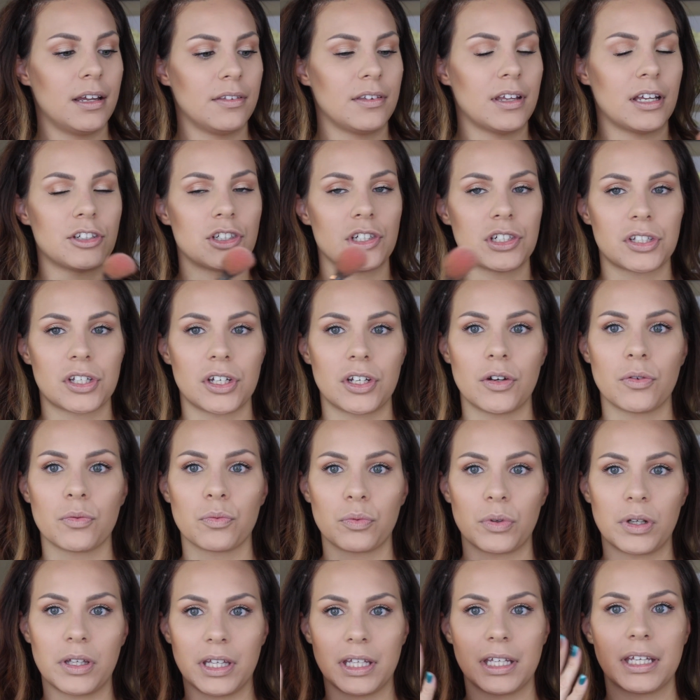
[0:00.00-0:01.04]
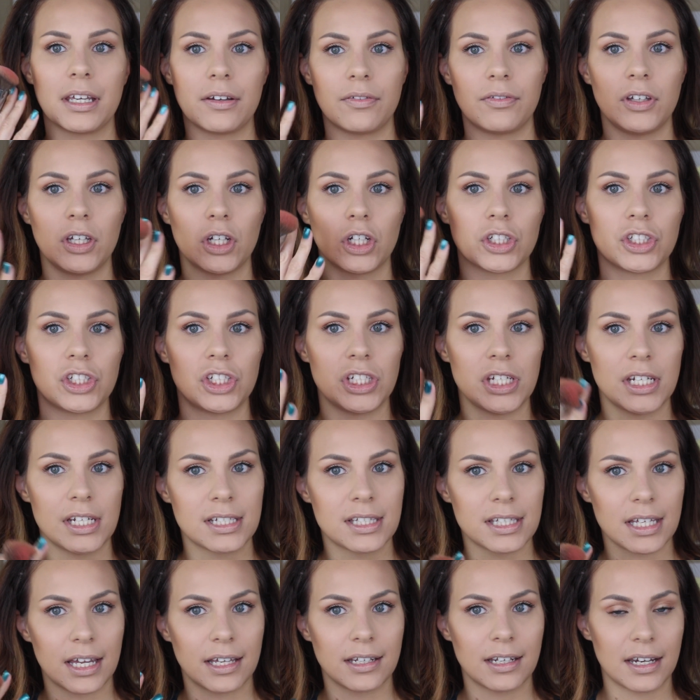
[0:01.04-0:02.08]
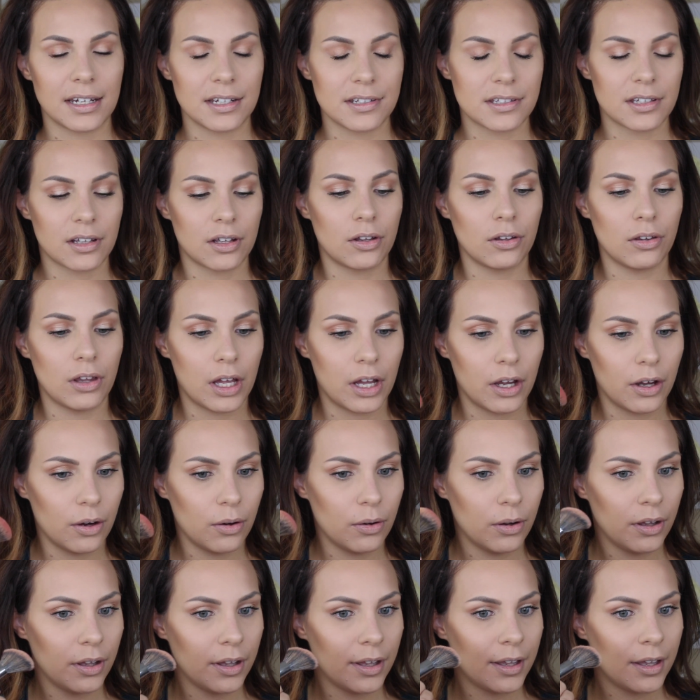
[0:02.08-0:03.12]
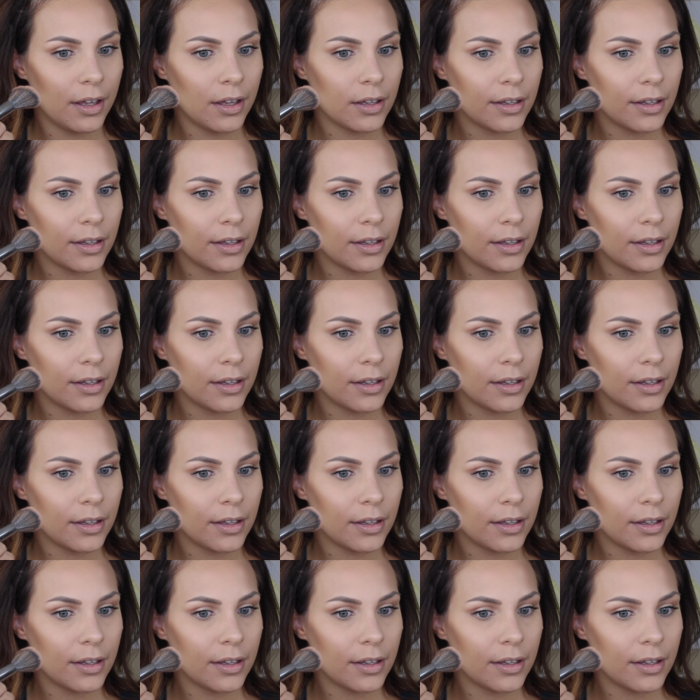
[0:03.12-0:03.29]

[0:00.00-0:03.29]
That's just gonna really give your cheeks a nice glow.